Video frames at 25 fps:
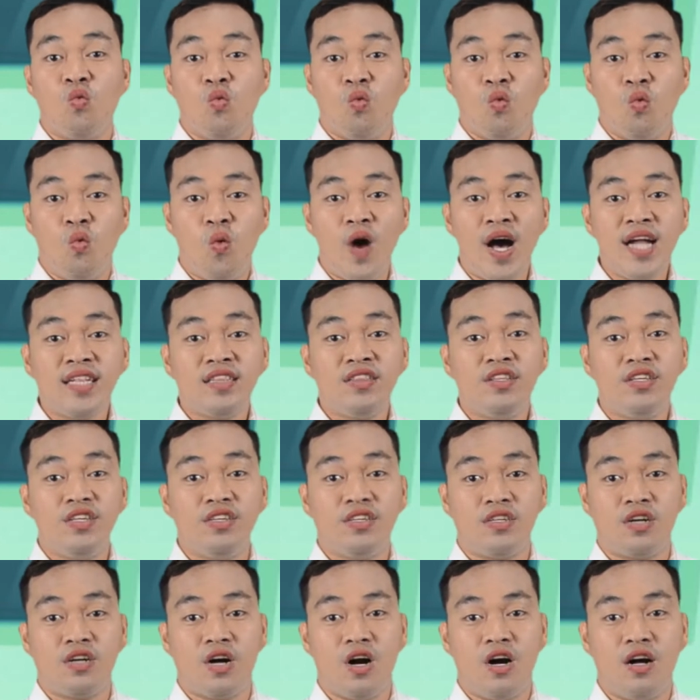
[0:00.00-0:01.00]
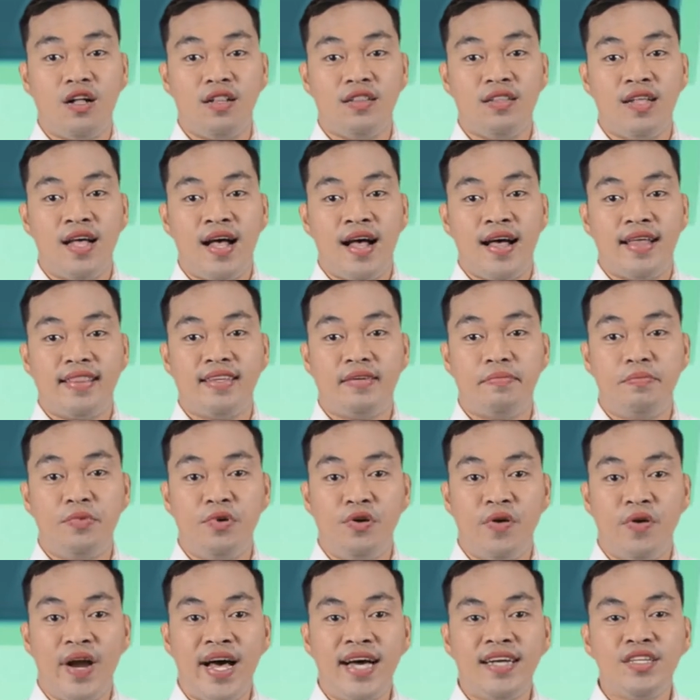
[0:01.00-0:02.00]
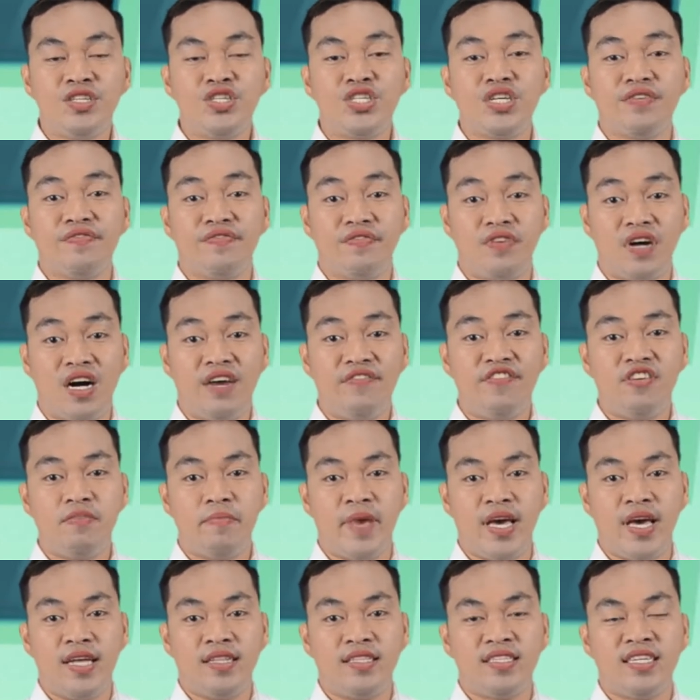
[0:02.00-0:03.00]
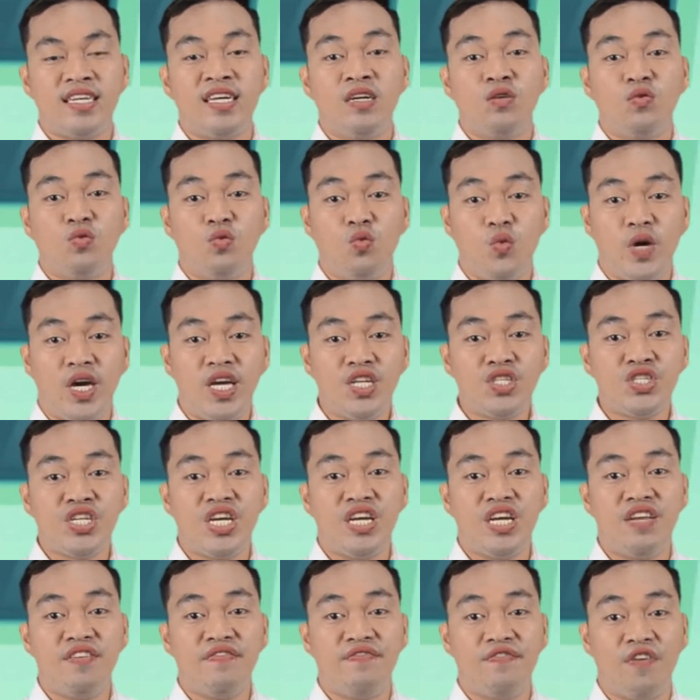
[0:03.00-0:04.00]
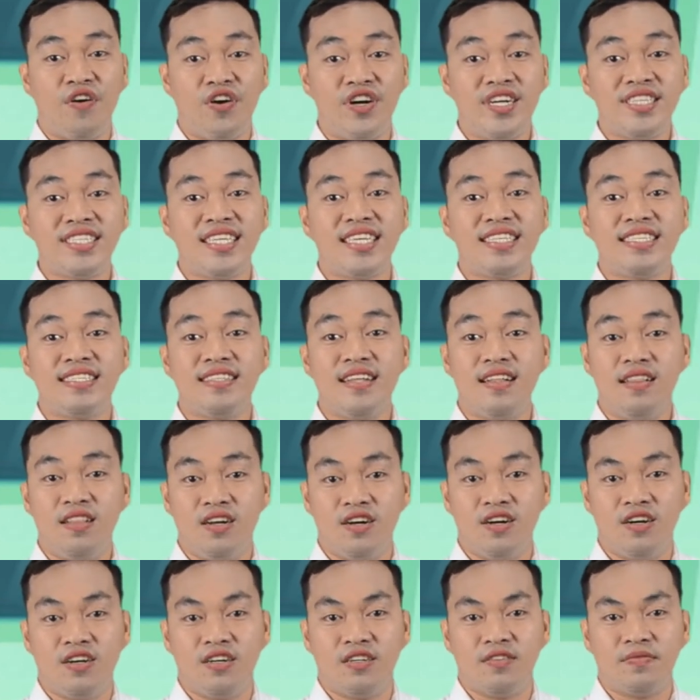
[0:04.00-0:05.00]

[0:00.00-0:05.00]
What do you call the branch of government which enforces the law?